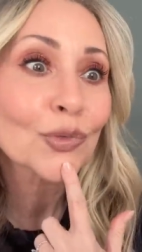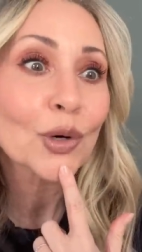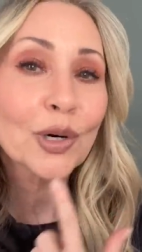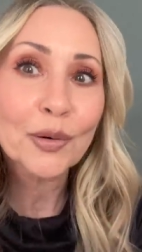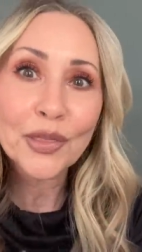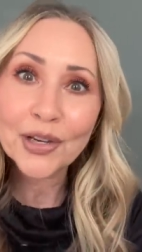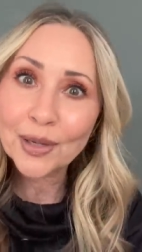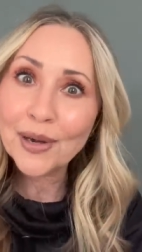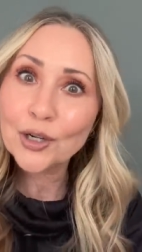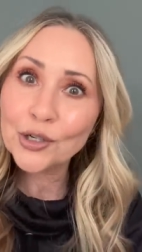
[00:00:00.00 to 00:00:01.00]
what do we think
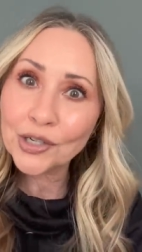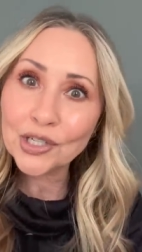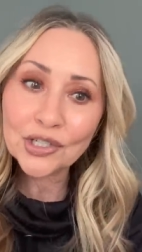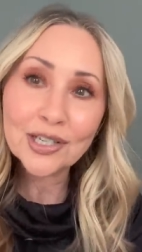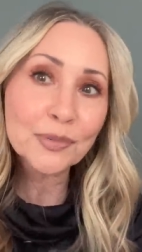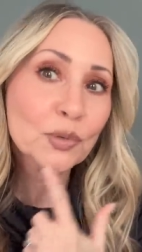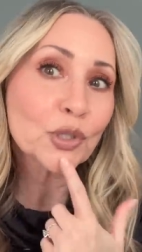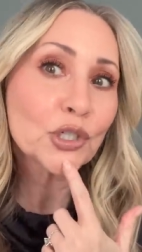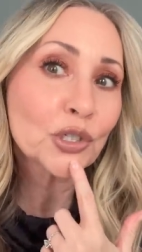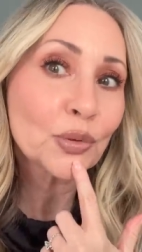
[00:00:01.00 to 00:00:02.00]
about Grige lips?
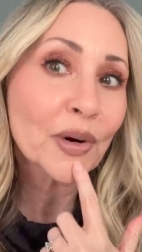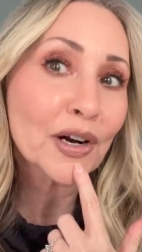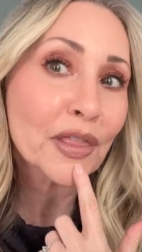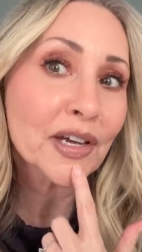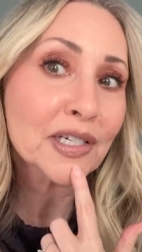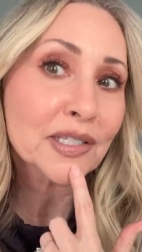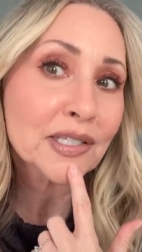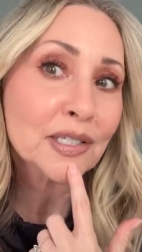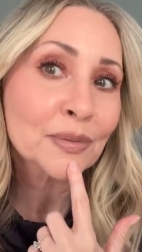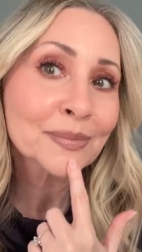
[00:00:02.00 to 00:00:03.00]
Would you wear
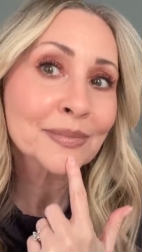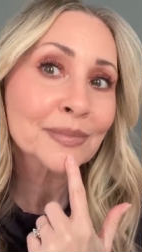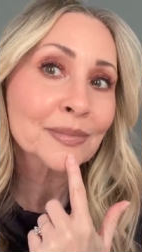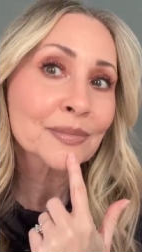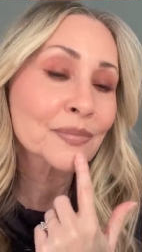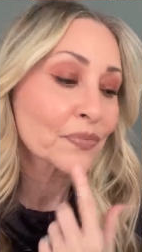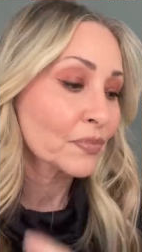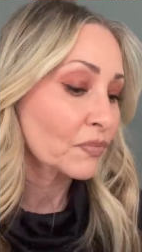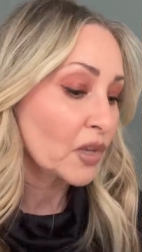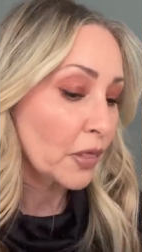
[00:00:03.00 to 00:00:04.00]
this?
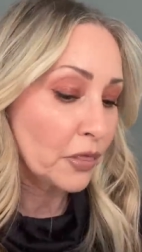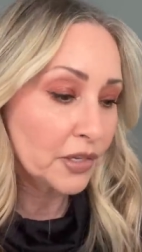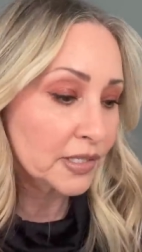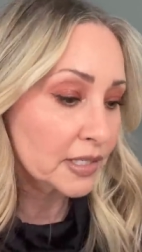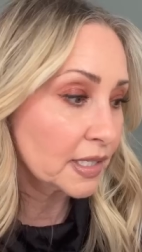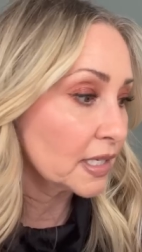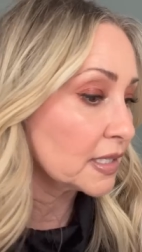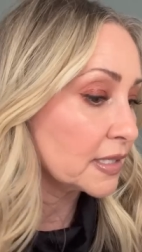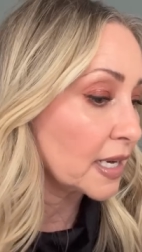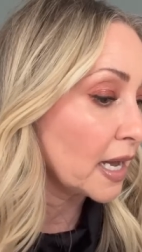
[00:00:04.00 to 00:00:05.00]
This
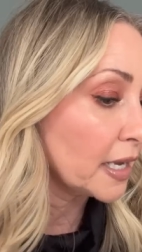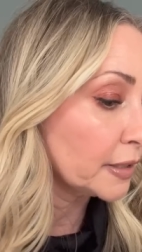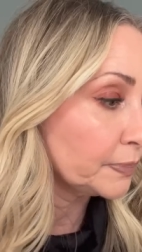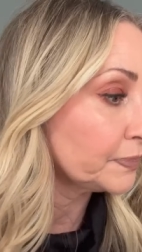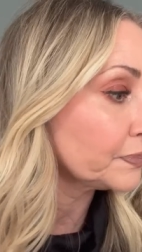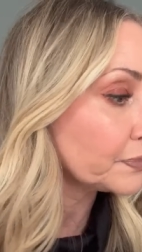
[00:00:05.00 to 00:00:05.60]
is um